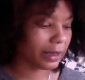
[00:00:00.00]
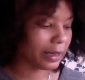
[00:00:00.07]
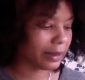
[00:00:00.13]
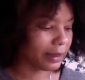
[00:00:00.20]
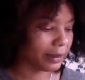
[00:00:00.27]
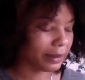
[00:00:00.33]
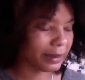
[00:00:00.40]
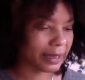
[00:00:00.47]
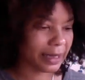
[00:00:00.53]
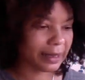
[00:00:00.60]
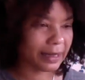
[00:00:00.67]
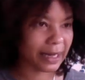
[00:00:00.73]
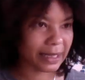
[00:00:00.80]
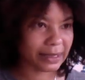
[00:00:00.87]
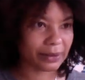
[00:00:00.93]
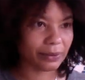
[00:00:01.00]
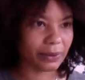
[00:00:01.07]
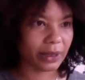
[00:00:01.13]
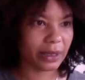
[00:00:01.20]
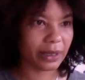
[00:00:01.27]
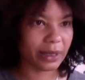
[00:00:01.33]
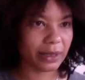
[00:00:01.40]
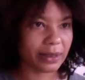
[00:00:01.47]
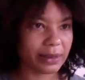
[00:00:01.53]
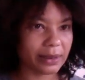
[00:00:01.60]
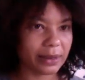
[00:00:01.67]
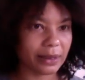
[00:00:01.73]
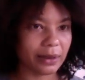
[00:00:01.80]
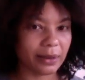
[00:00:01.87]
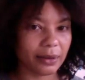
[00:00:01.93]
And I think, again, that's what
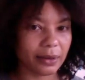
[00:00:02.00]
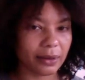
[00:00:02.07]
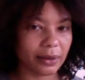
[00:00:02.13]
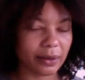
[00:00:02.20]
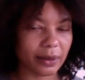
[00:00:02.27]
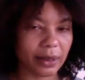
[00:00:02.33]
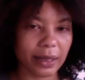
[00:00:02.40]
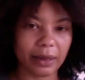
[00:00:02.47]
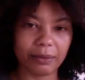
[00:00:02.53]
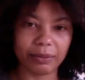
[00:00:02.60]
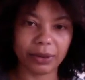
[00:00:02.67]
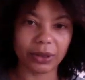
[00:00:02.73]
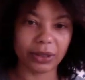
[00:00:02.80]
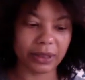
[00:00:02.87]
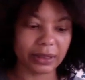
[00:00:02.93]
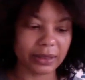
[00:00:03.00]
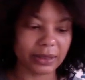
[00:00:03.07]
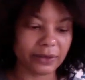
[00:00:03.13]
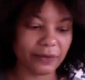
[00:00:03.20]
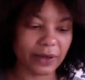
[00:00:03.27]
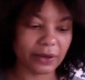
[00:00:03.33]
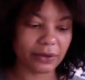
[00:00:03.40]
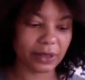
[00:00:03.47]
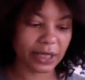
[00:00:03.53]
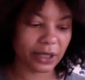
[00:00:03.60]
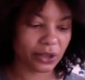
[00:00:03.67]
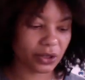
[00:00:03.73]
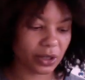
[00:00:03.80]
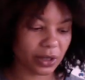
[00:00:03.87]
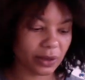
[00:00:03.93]
is building this
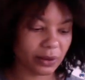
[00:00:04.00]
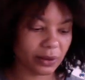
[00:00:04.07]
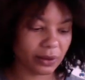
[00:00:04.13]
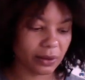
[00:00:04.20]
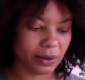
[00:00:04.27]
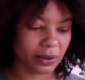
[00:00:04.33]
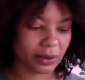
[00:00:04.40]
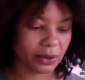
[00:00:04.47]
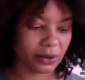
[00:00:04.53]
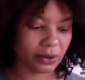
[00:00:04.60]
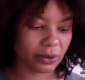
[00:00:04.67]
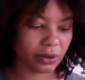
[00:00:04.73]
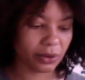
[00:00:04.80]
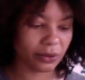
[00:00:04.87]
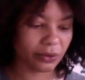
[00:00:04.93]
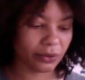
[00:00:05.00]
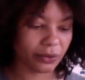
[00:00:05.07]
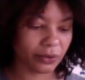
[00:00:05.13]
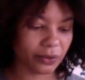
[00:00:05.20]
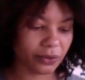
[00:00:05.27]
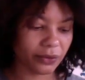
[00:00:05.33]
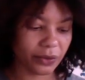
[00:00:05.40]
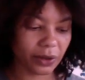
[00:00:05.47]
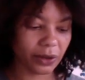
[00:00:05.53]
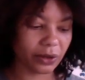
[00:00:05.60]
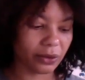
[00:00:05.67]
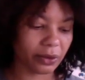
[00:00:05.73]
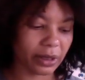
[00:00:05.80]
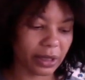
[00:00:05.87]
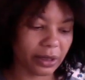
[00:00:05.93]
foundation, this sort of
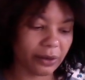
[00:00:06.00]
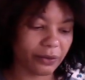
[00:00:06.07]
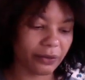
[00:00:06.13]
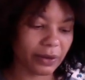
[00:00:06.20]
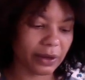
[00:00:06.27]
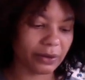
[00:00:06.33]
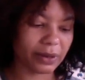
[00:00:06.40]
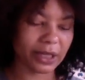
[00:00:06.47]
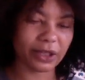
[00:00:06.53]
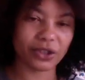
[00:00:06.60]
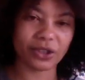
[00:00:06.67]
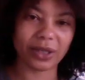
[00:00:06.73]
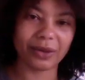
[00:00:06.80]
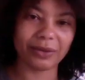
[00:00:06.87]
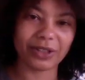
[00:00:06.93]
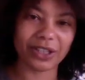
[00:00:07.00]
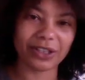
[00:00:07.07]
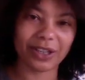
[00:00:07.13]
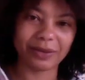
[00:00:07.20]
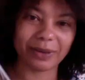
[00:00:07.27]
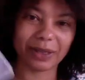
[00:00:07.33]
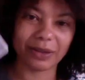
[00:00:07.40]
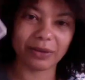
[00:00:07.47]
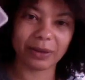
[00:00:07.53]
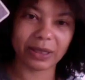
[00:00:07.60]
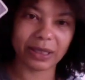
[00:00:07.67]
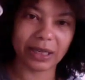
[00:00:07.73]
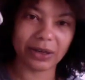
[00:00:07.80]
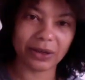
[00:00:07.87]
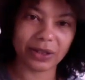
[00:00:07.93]
filigree foundation, which I talked about a little bit
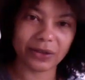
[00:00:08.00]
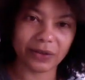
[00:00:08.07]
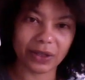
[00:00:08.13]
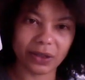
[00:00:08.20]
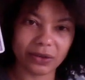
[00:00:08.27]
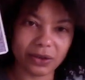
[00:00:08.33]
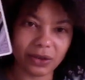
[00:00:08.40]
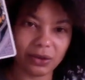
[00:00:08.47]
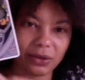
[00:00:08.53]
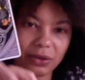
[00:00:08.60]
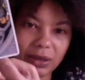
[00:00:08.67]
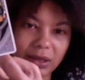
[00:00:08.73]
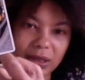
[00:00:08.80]
in the Aries video too.